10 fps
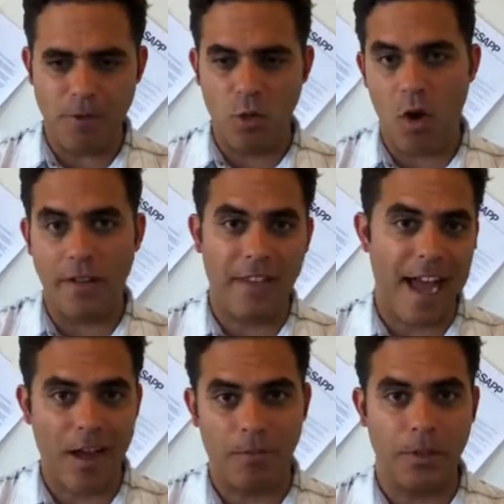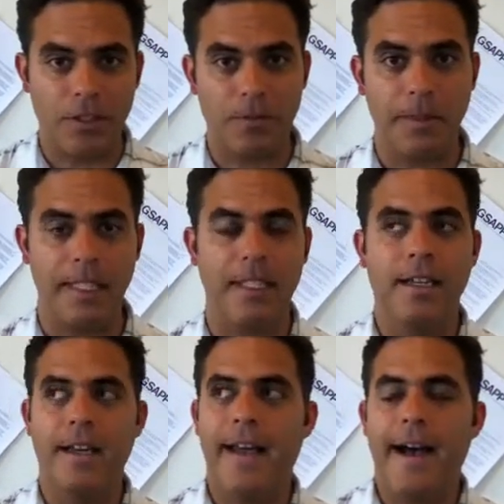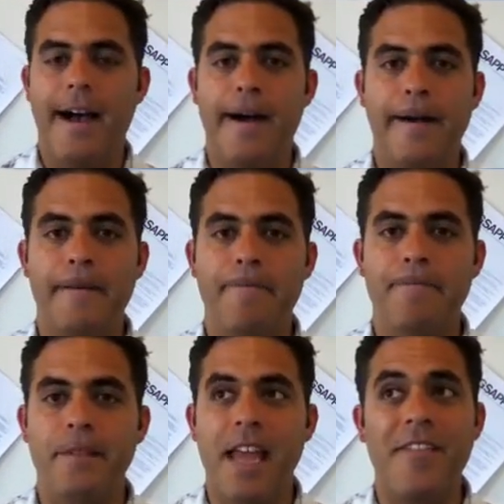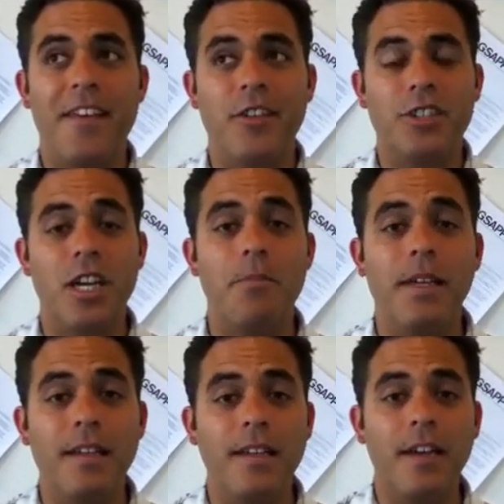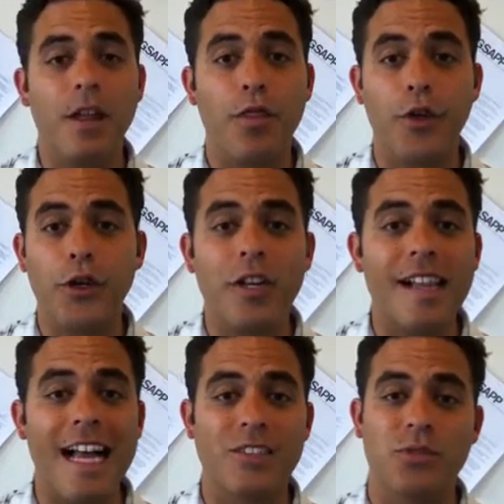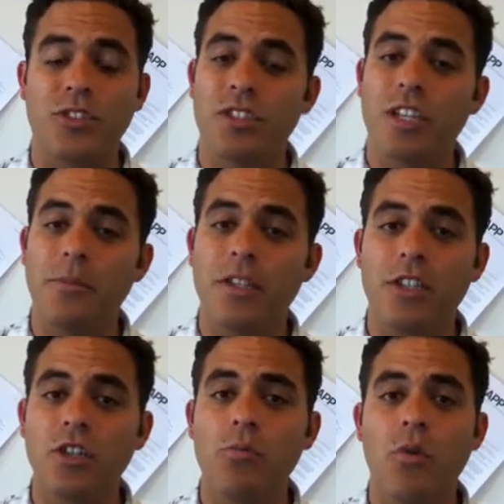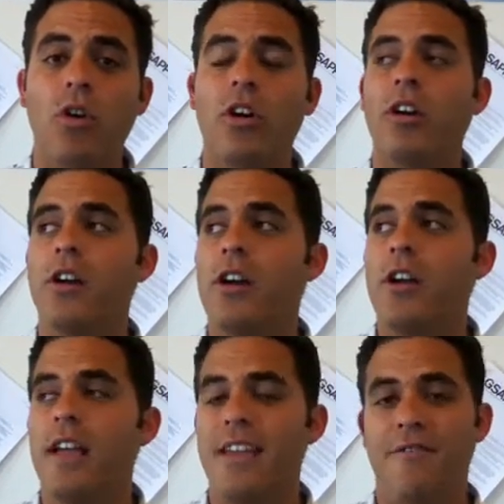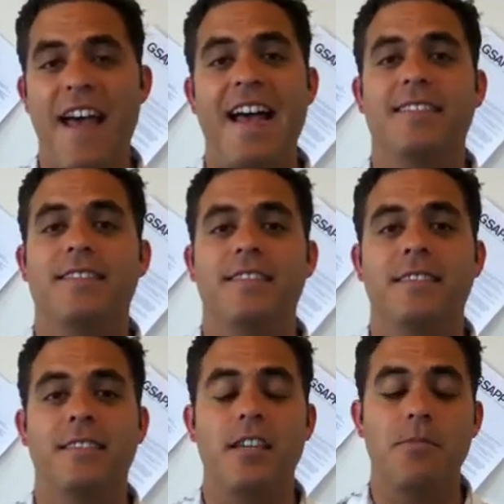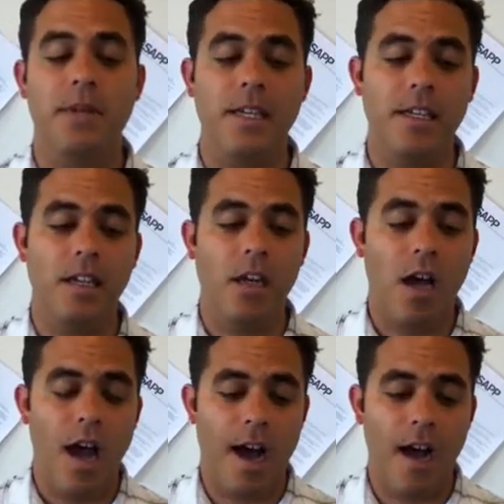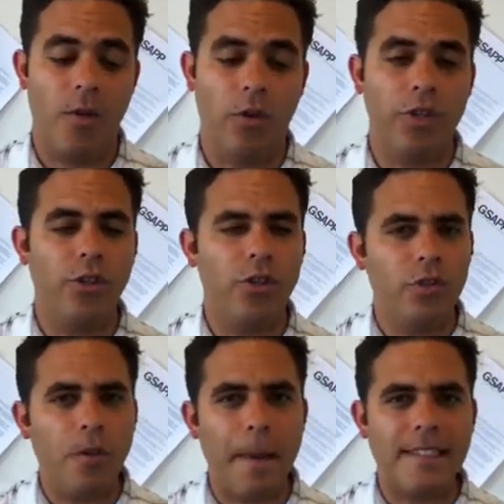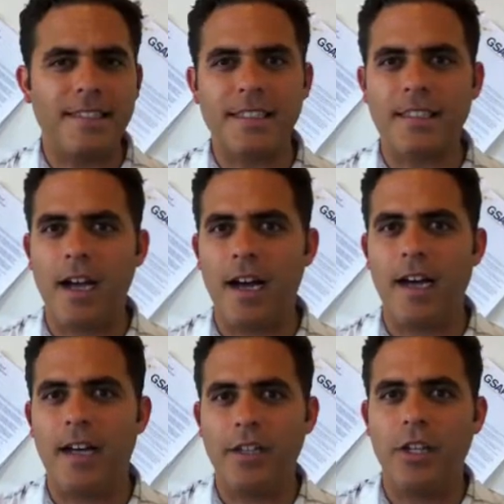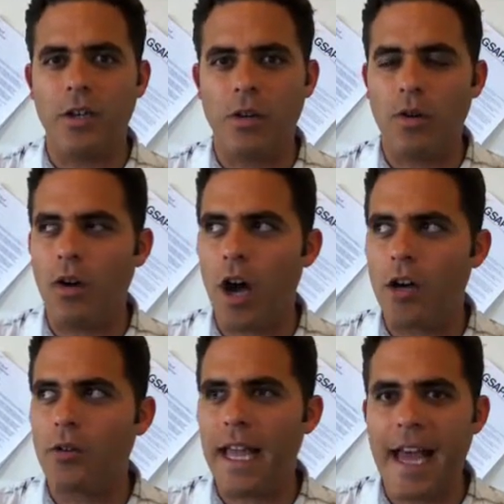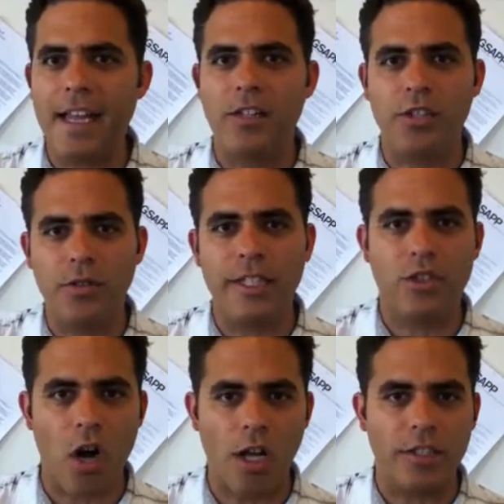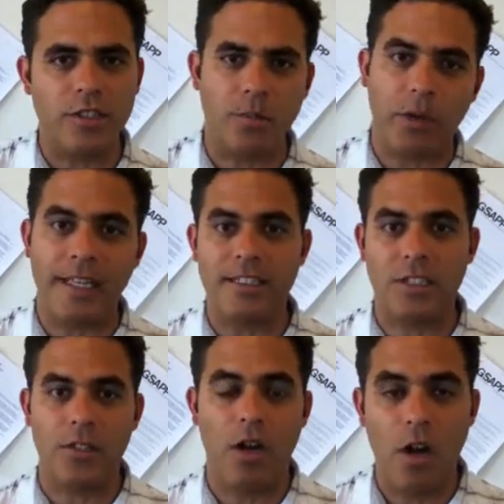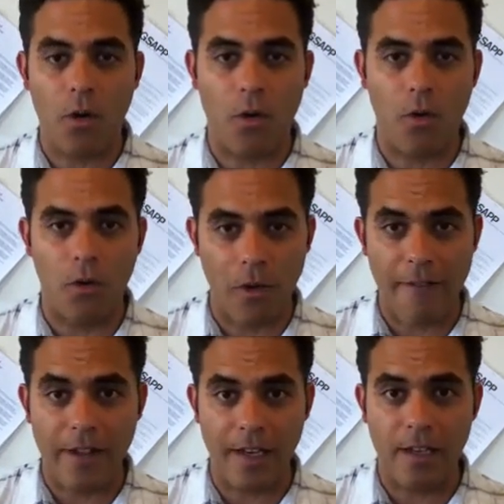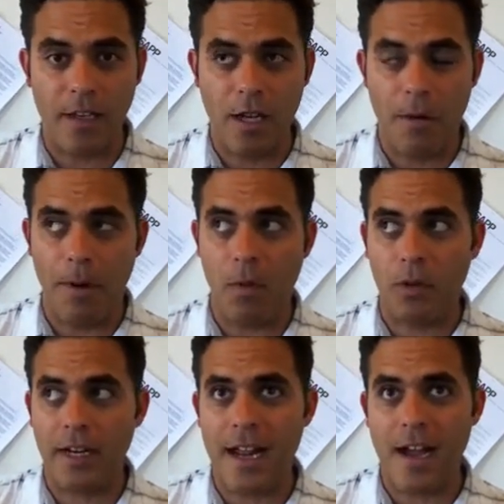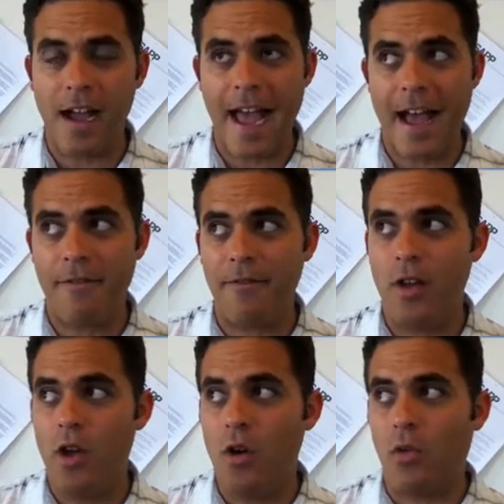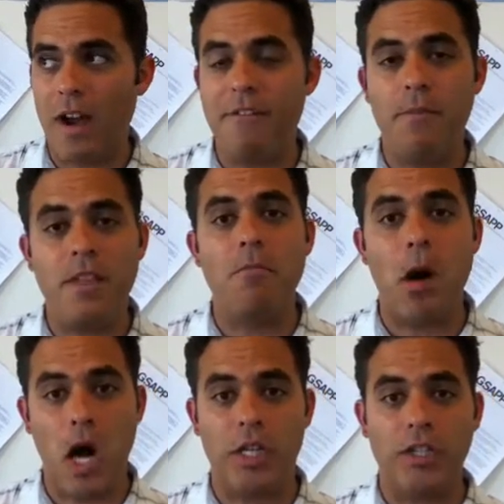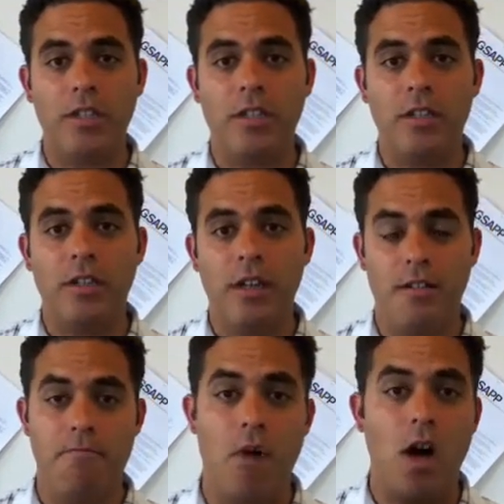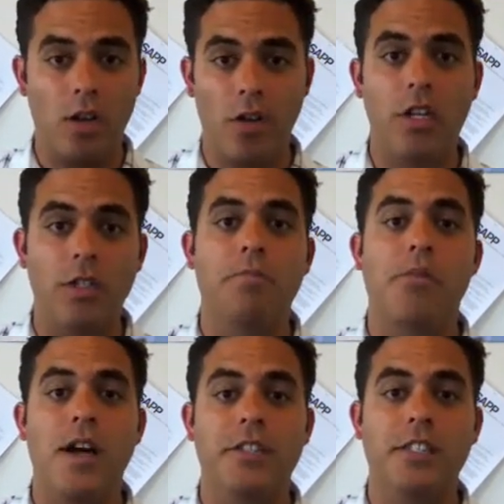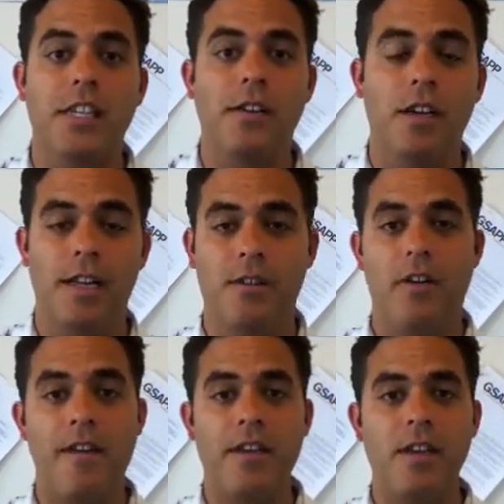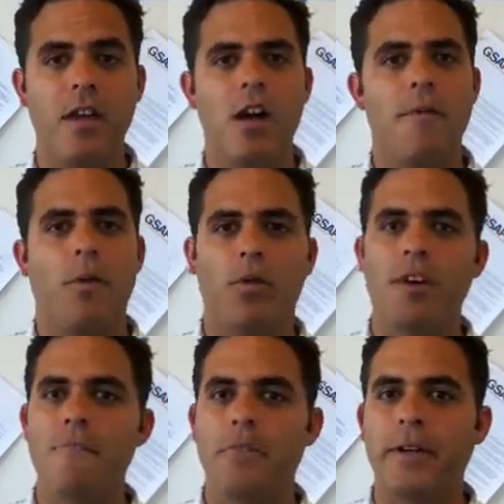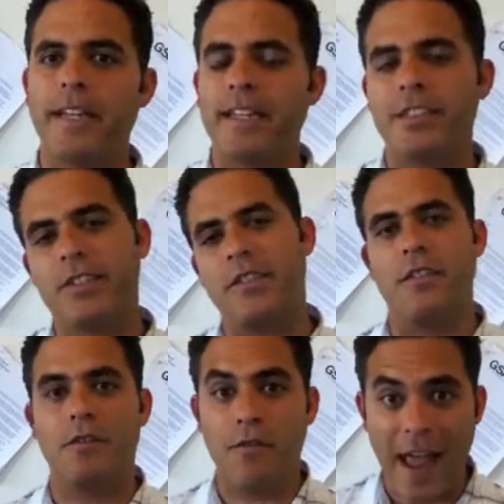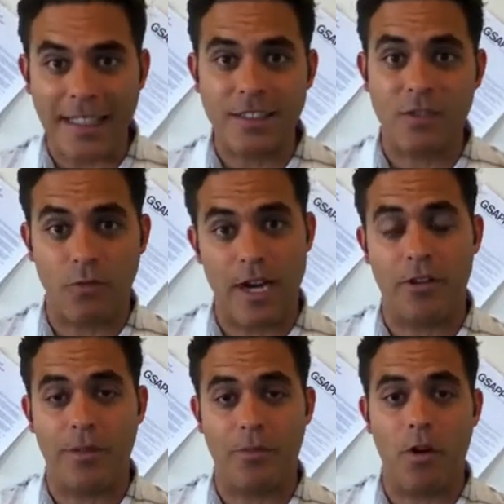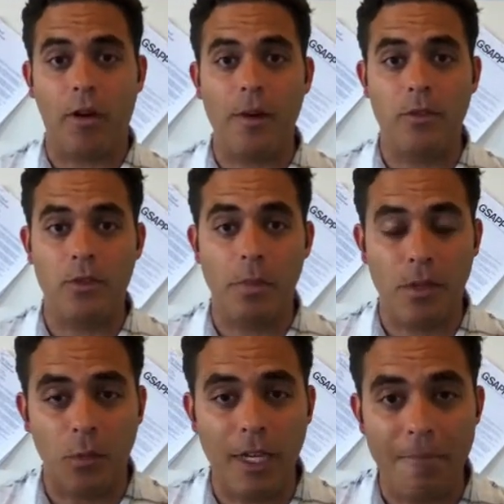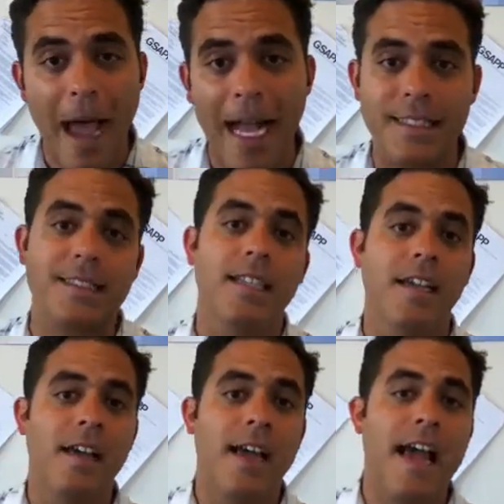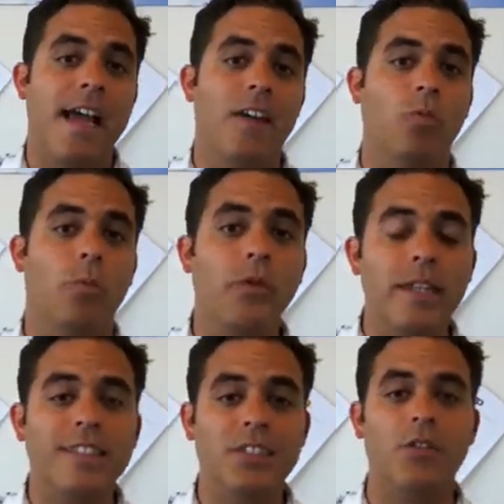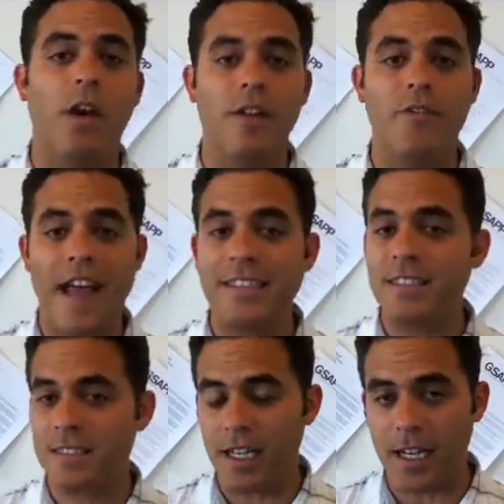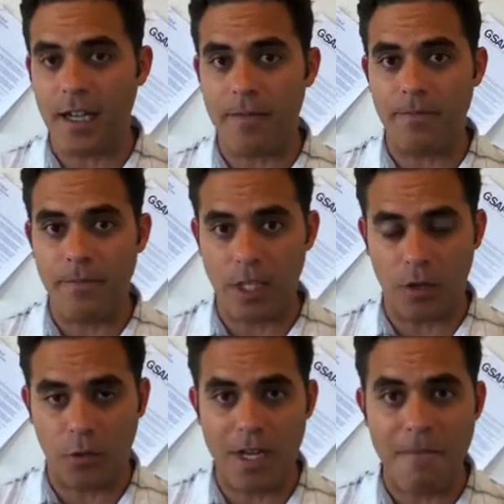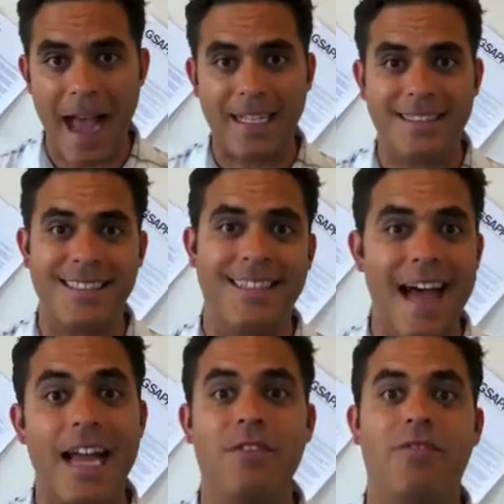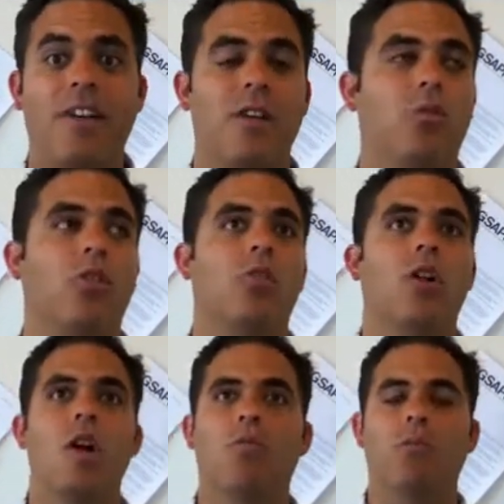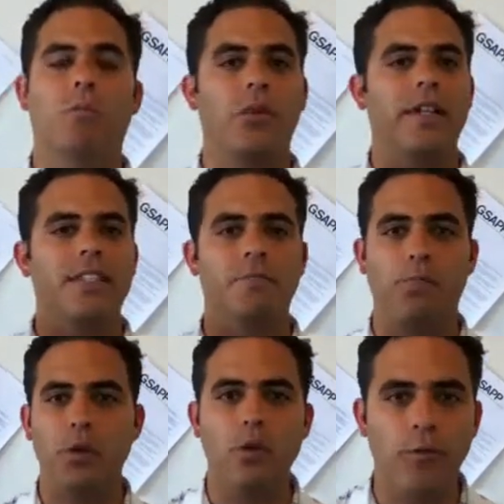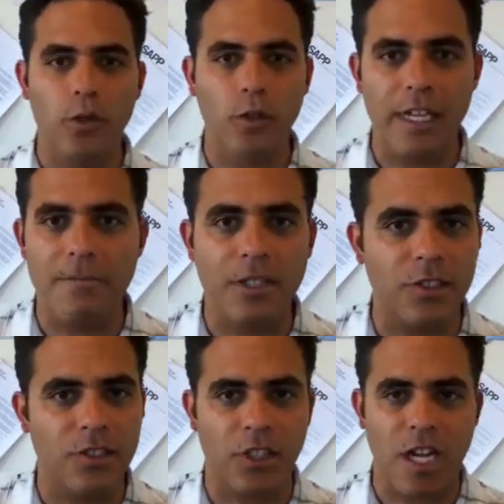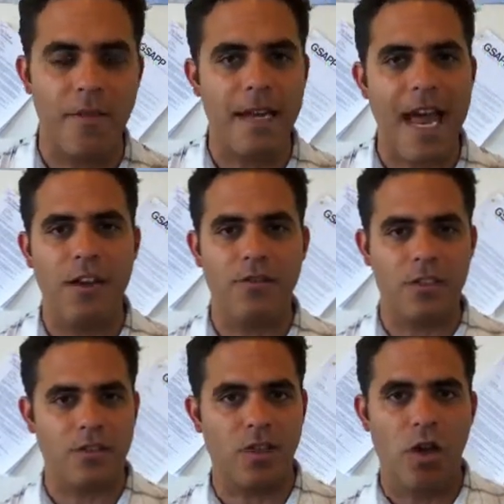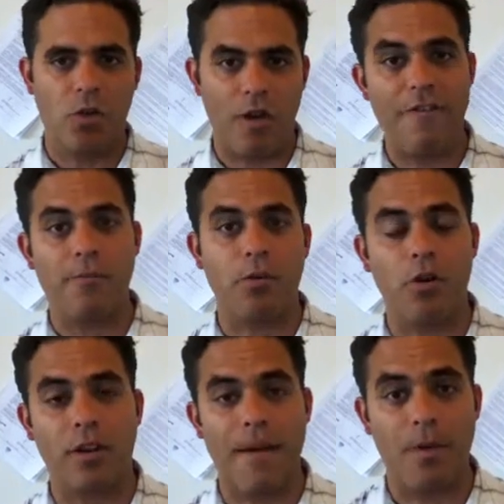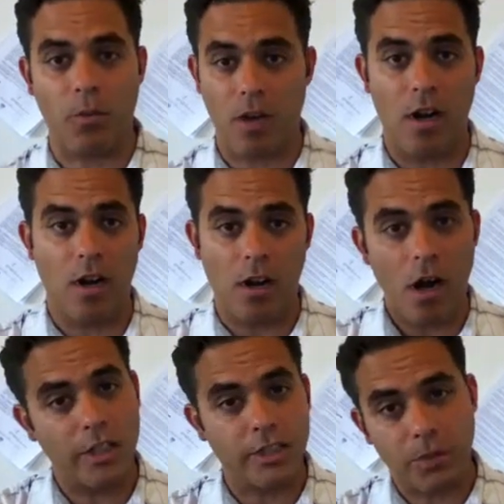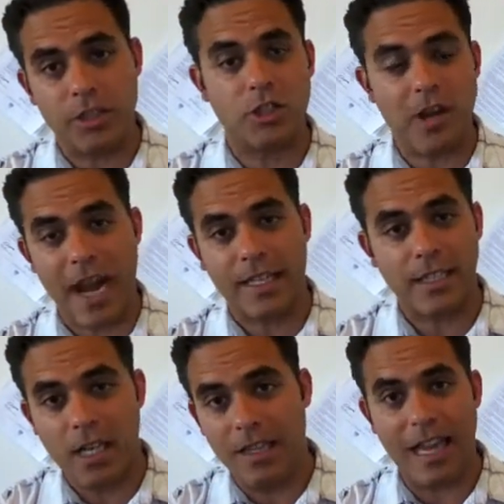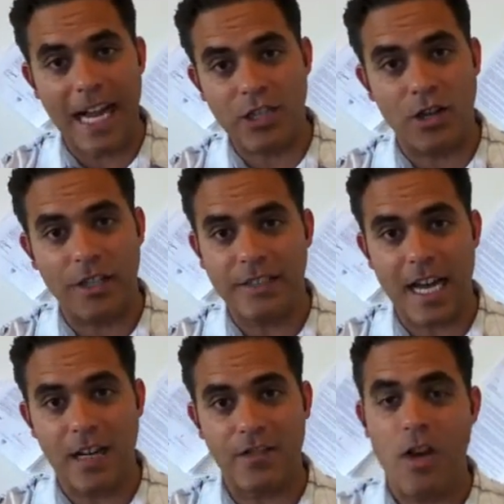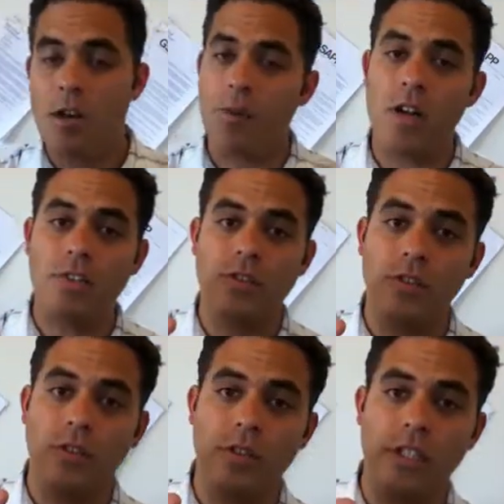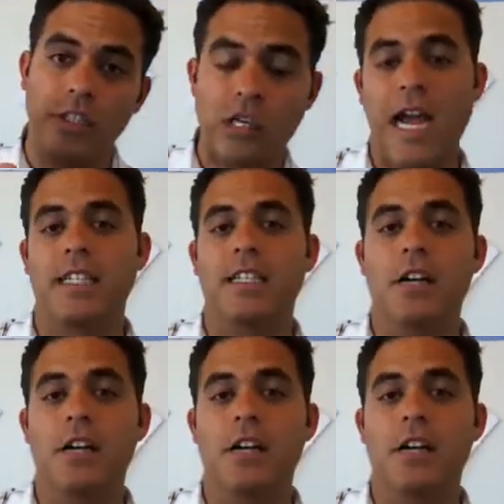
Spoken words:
you want the output to be. And then there's going to be a third class, which is going to be a little more advanced. It's going to be where you do the basic, AutoCAD 2D drawings to bring into Revit, but we're going to have Revit be the modeler and model our project in Revit, but we're going to bring it into the advanced rendering program, which would be 3D Max. And we'll bring this advanced, 3D Max to life, and we'll bring these beautiful images that are coming out of this Revit program that we're going to also extract line drawings out of, but also extract